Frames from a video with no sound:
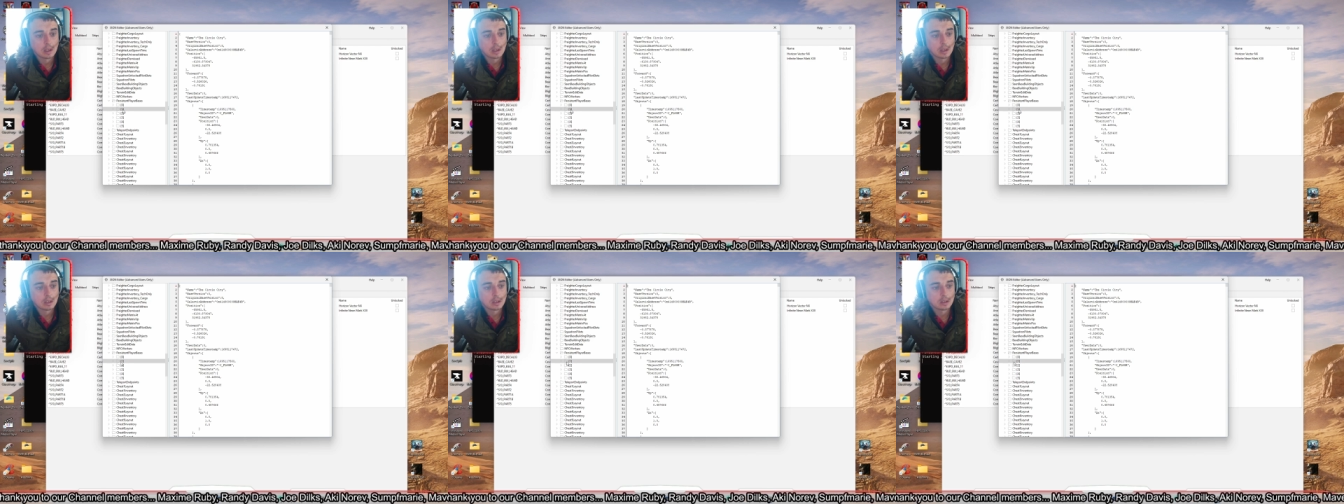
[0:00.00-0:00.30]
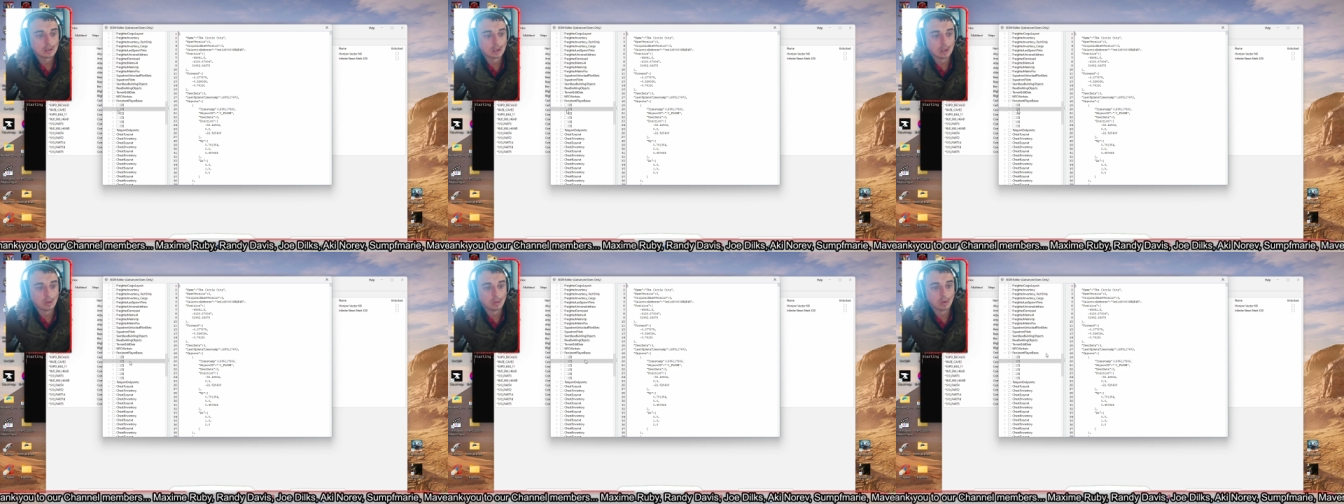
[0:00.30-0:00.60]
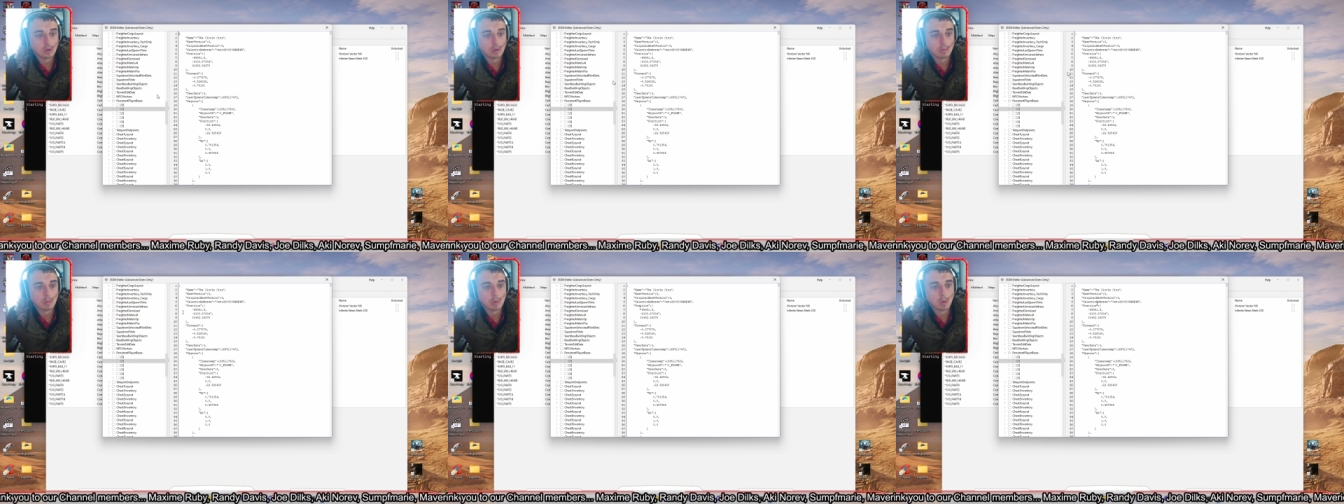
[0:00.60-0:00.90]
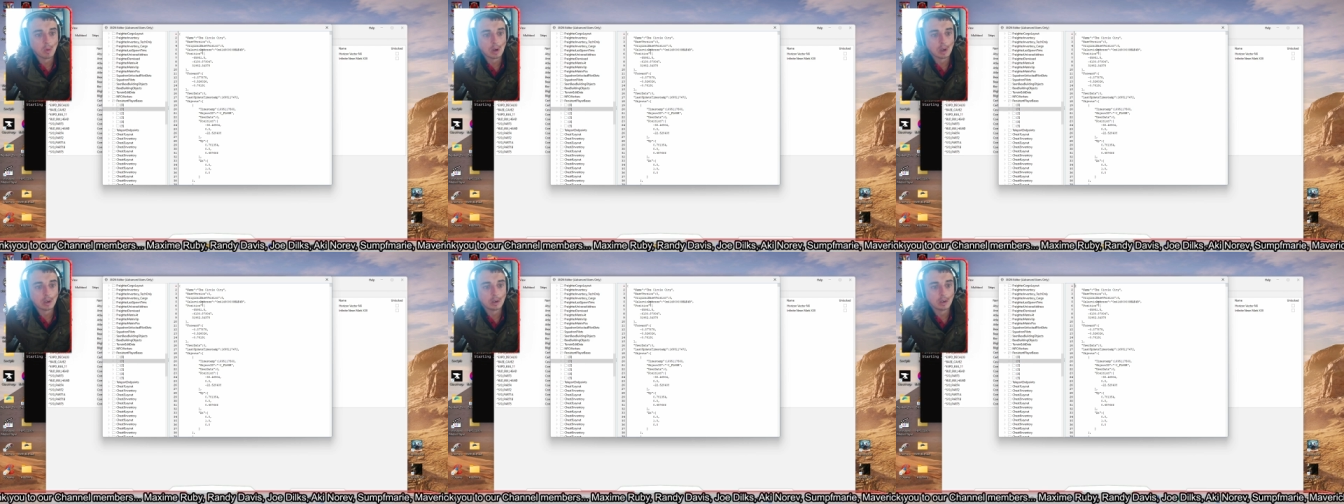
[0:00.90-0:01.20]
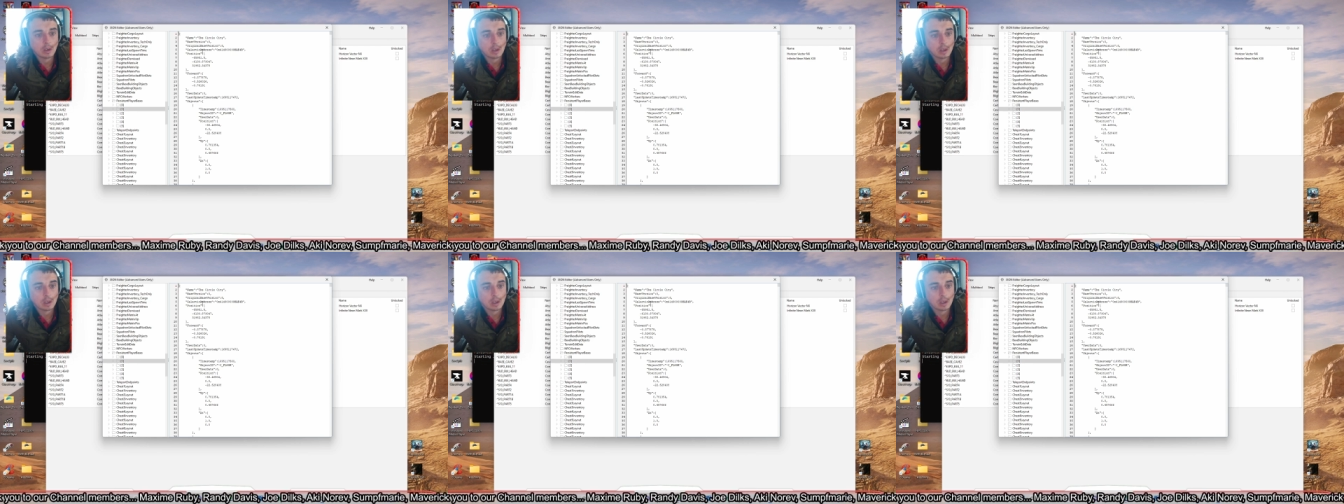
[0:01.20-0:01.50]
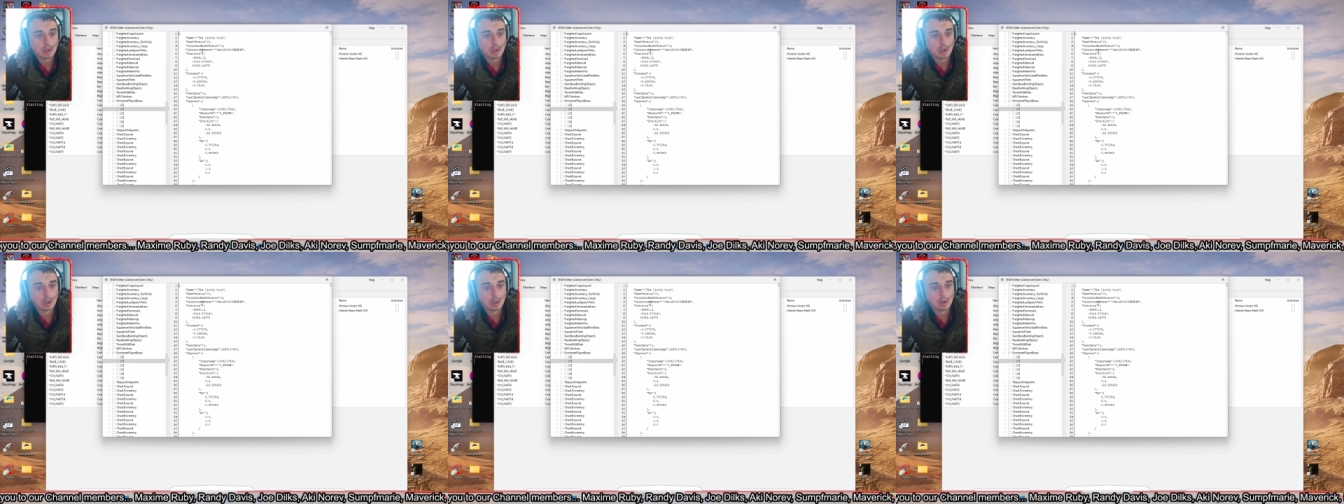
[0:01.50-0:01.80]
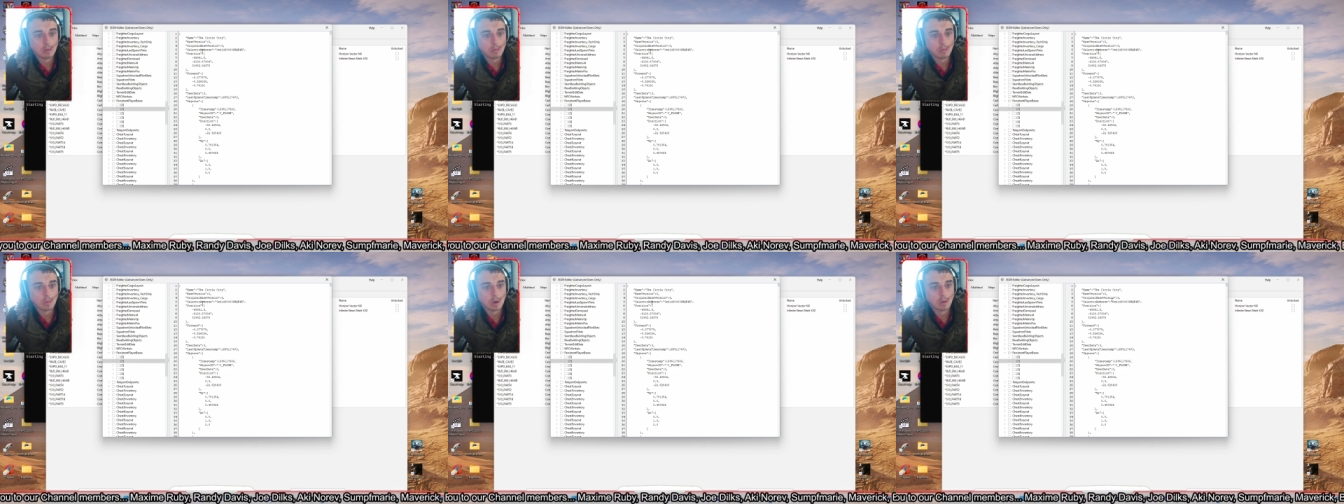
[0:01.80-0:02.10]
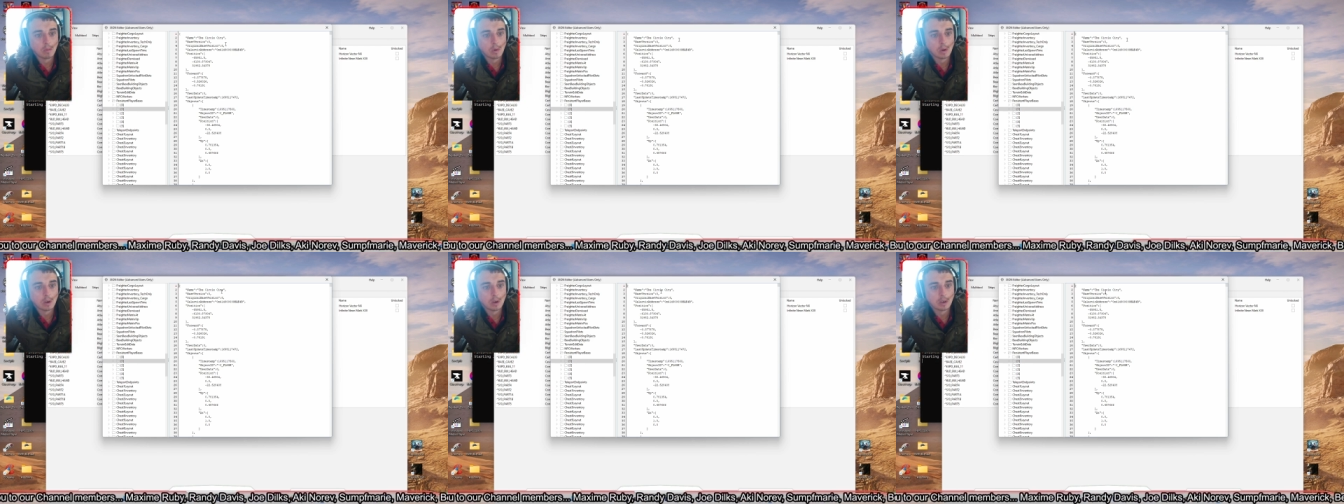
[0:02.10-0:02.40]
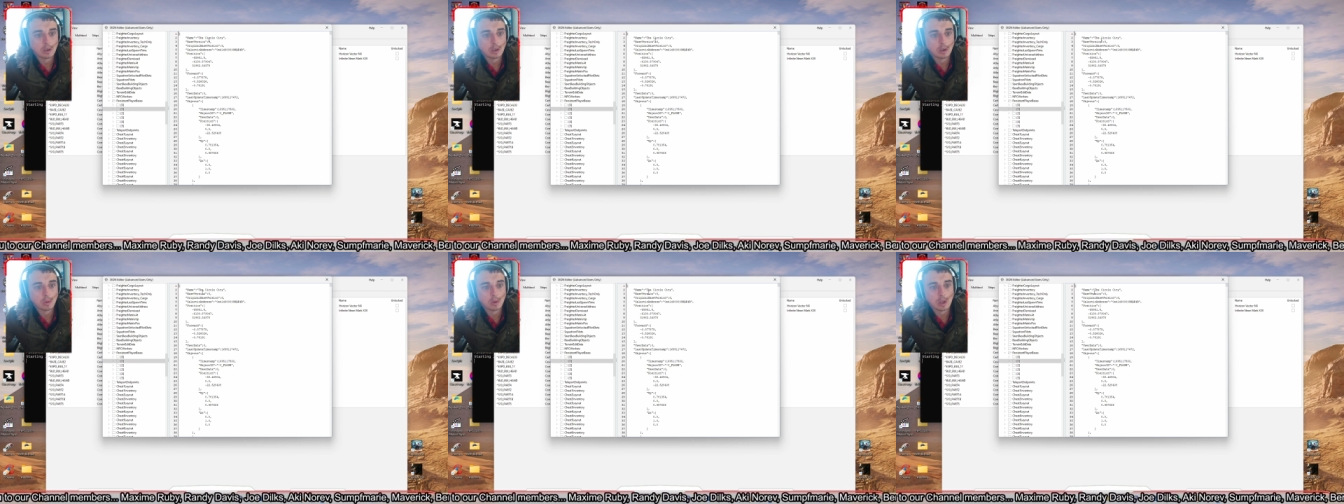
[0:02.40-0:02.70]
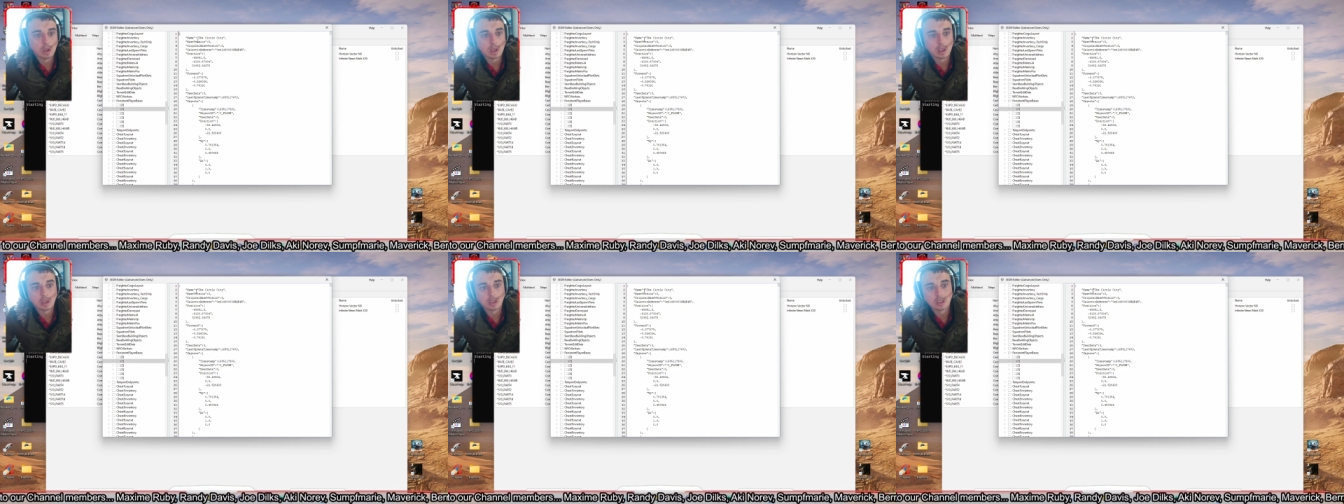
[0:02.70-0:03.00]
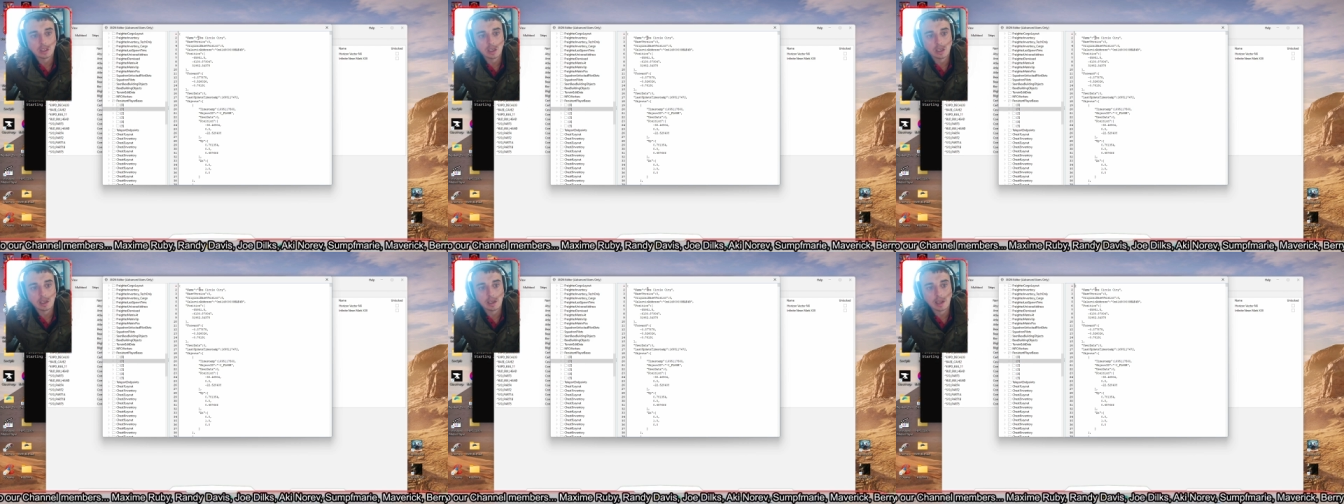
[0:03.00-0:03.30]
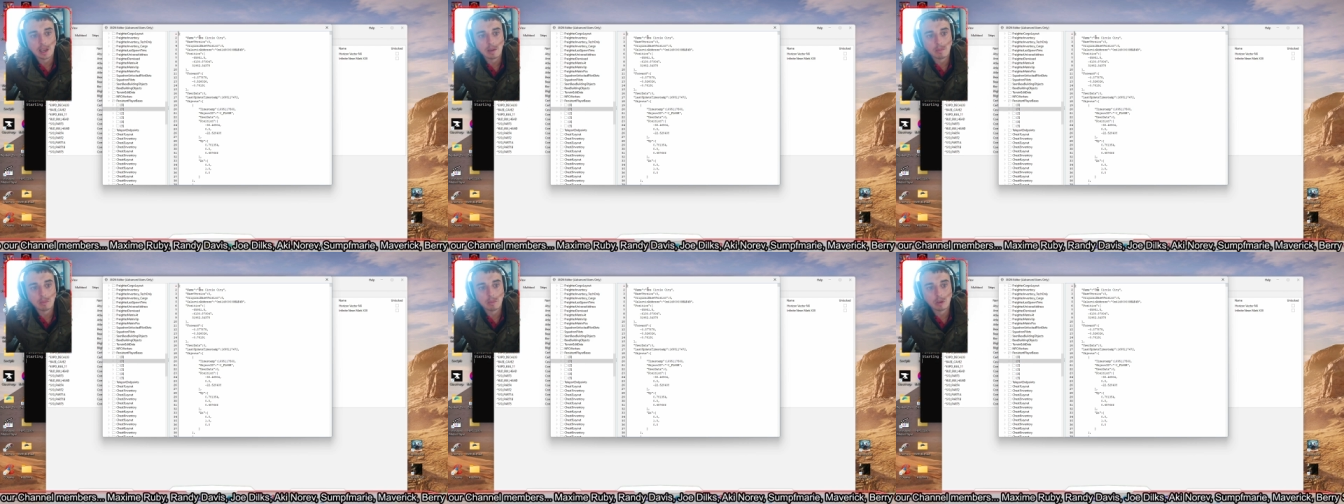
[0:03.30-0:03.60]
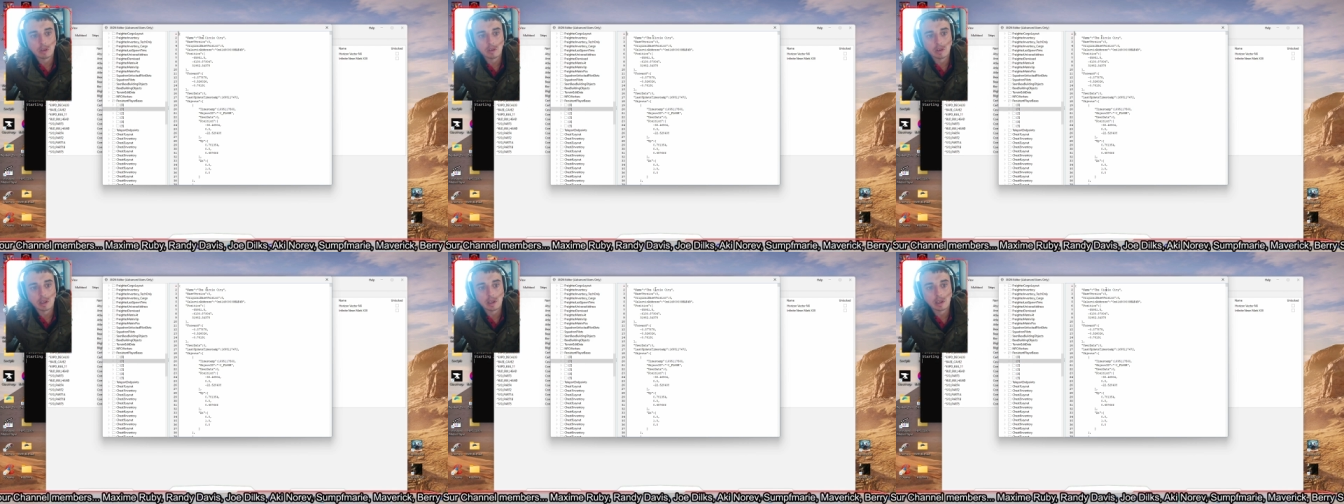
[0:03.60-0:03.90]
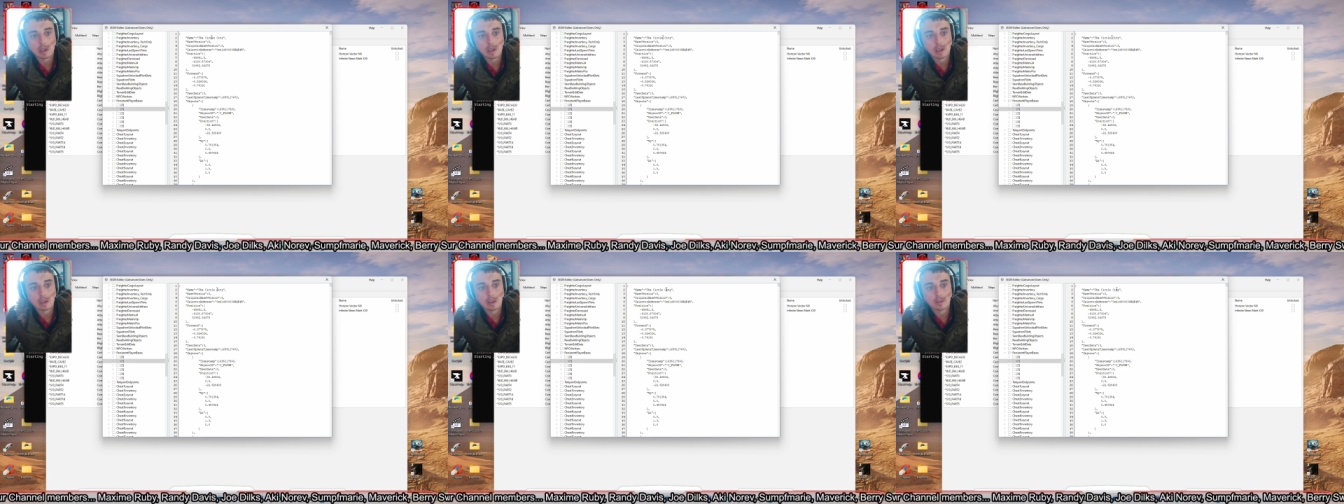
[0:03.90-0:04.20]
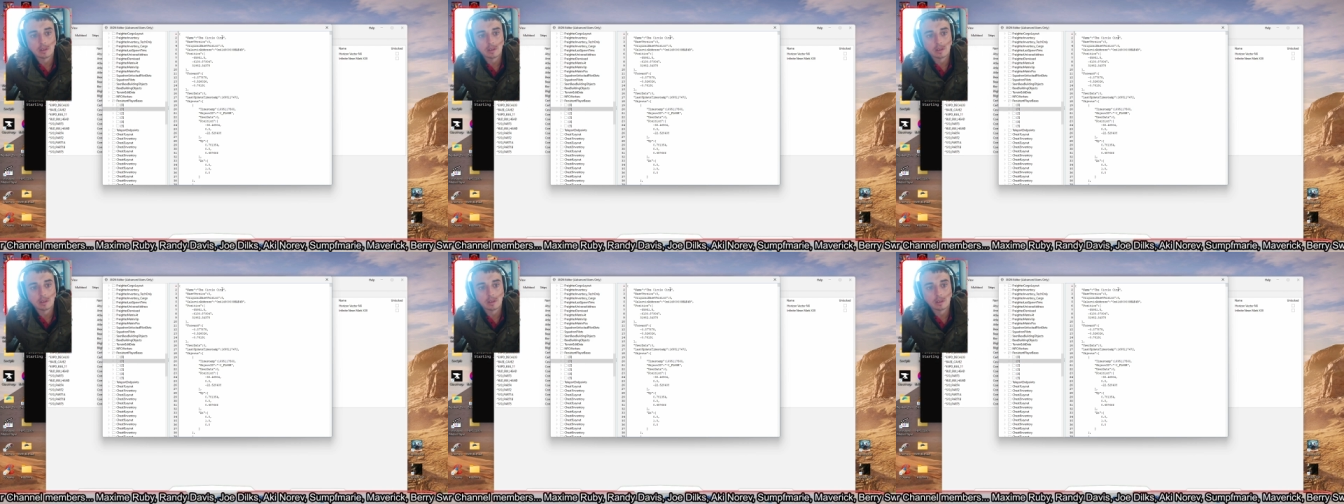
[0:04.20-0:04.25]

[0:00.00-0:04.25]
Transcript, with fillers: So number one, and what we want to do, you can see name it here,